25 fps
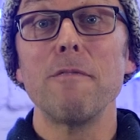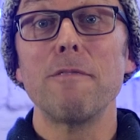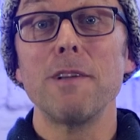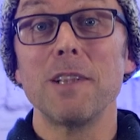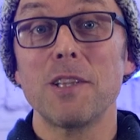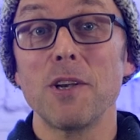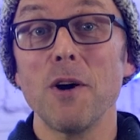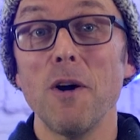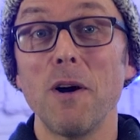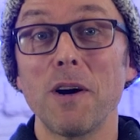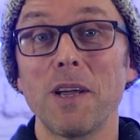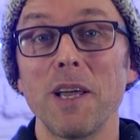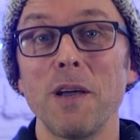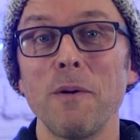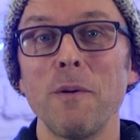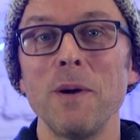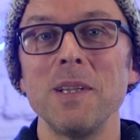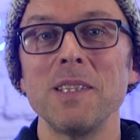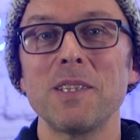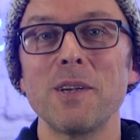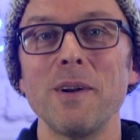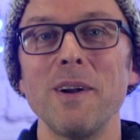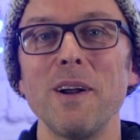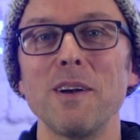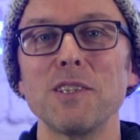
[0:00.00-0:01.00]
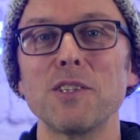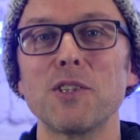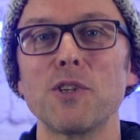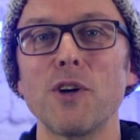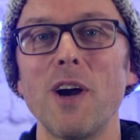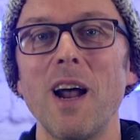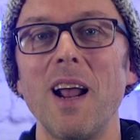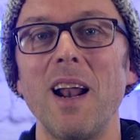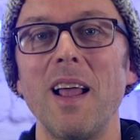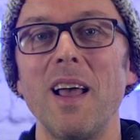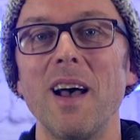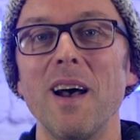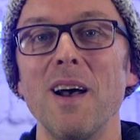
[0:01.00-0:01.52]
you're talking winter in
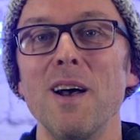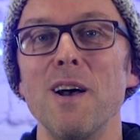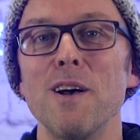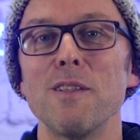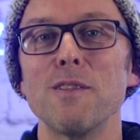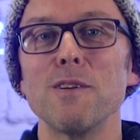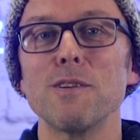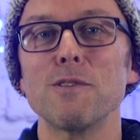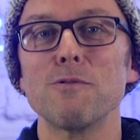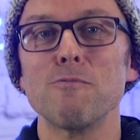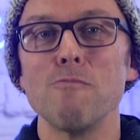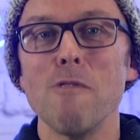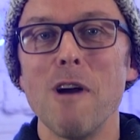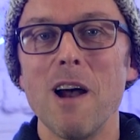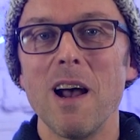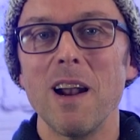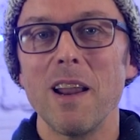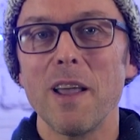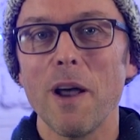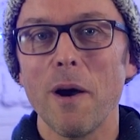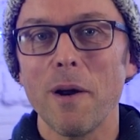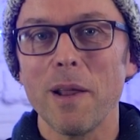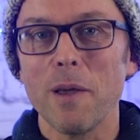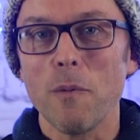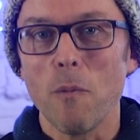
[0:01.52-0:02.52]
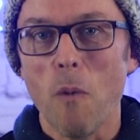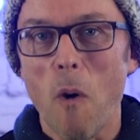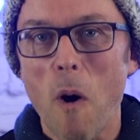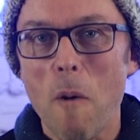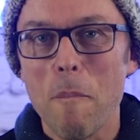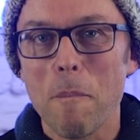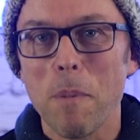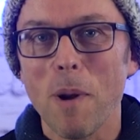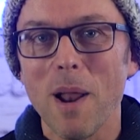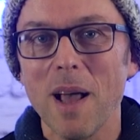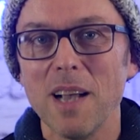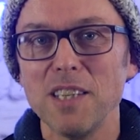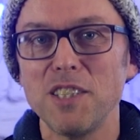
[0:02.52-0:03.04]
Australia, there's really only
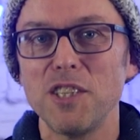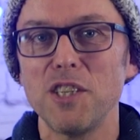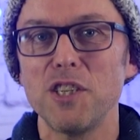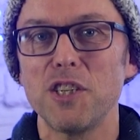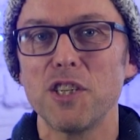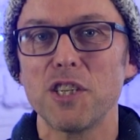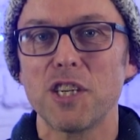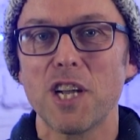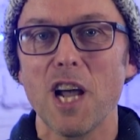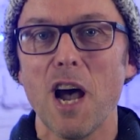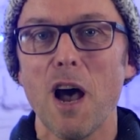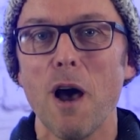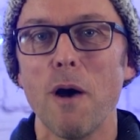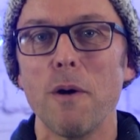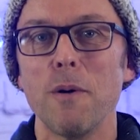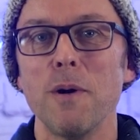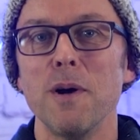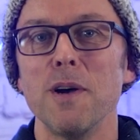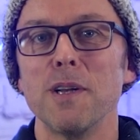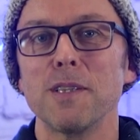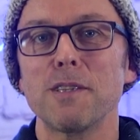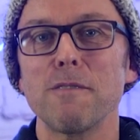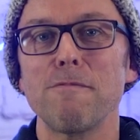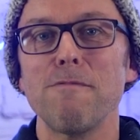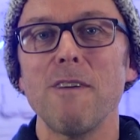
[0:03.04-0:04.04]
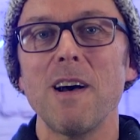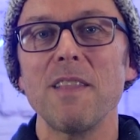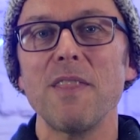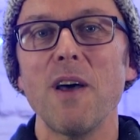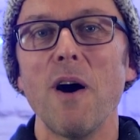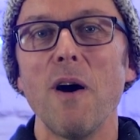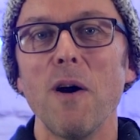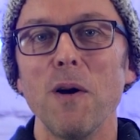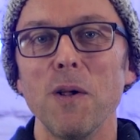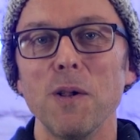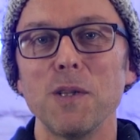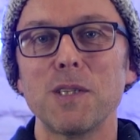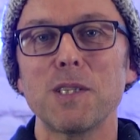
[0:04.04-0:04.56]
one place you should go to find
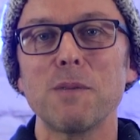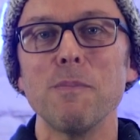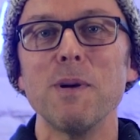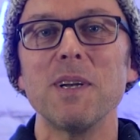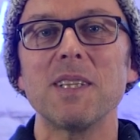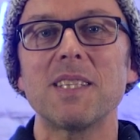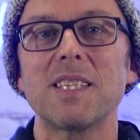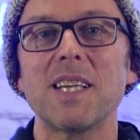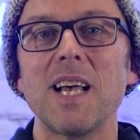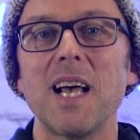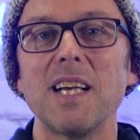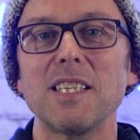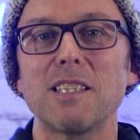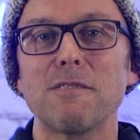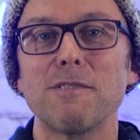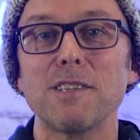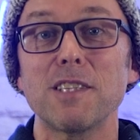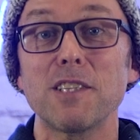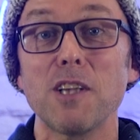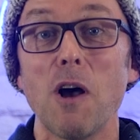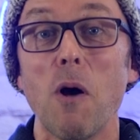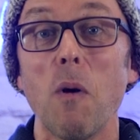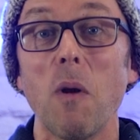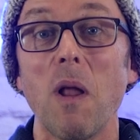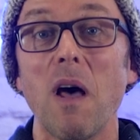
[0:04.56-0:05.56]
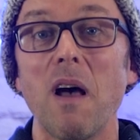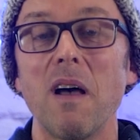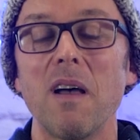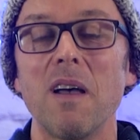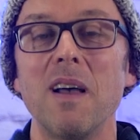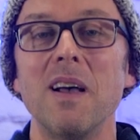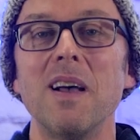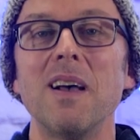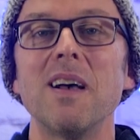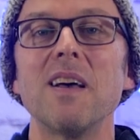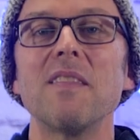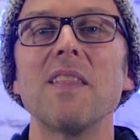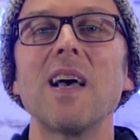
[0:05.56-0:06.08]
the ultimate test for solar,
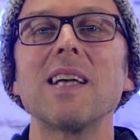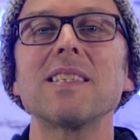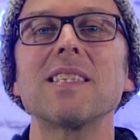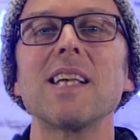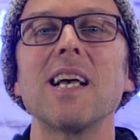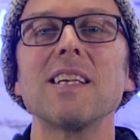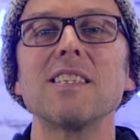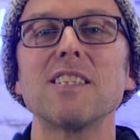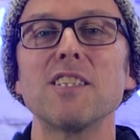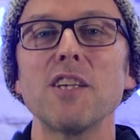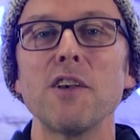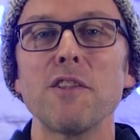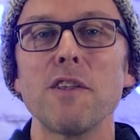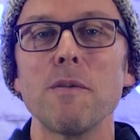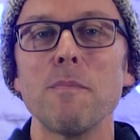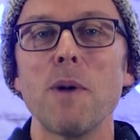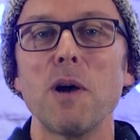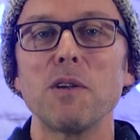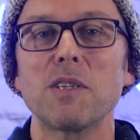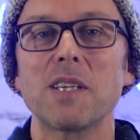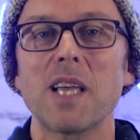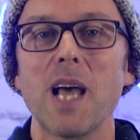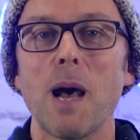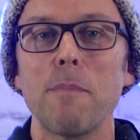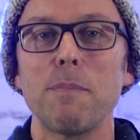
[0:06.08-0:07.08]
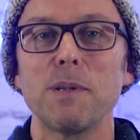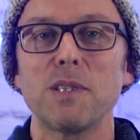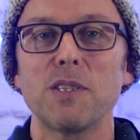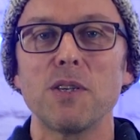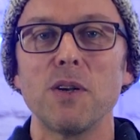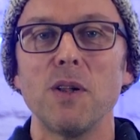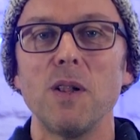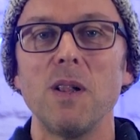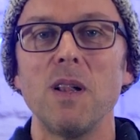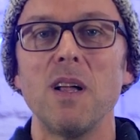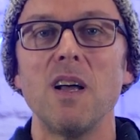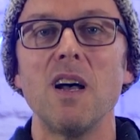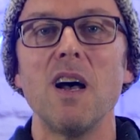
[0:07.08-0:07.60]
and that's our southernmost
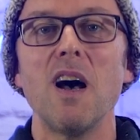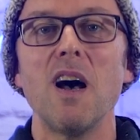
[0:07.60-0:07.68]
capital,